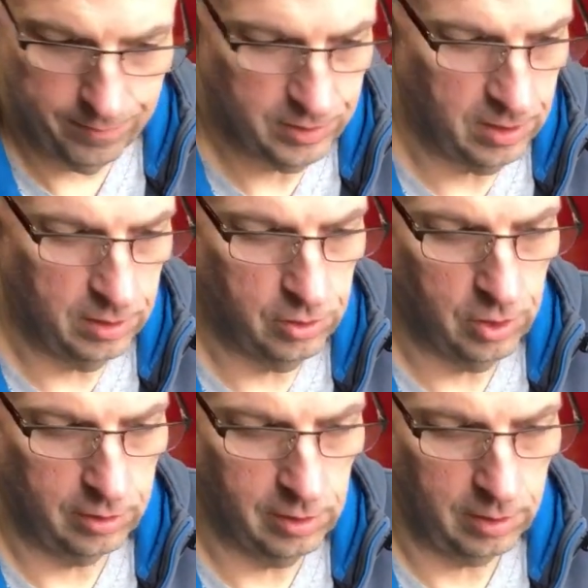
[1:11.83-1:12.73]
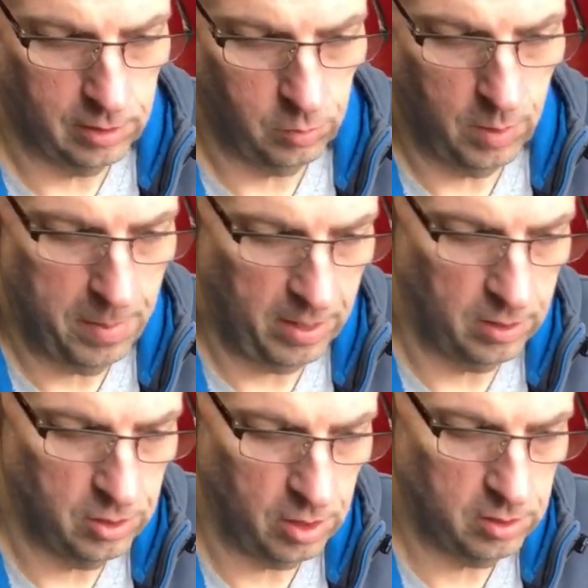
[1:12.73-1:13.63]
seen jigs like this where they make
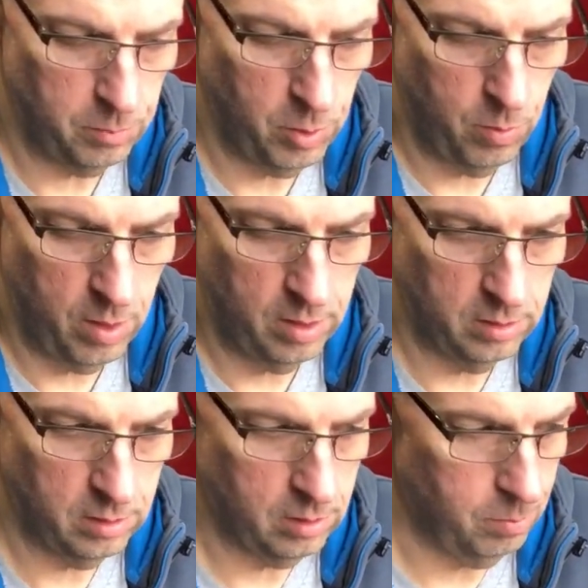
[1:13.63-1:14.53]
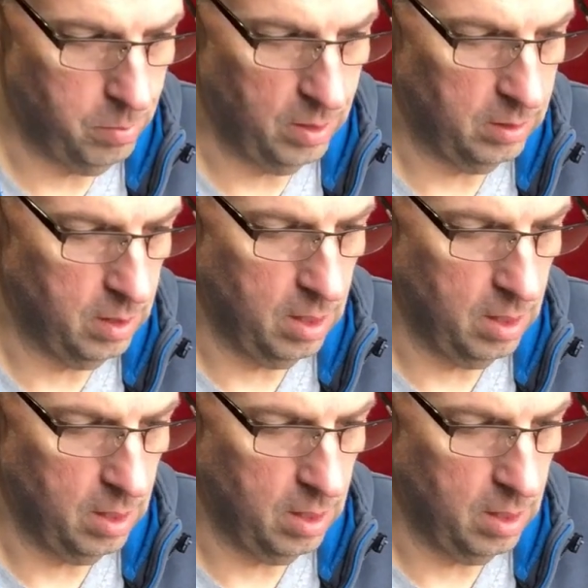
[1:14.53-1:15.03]
adjustable ones, but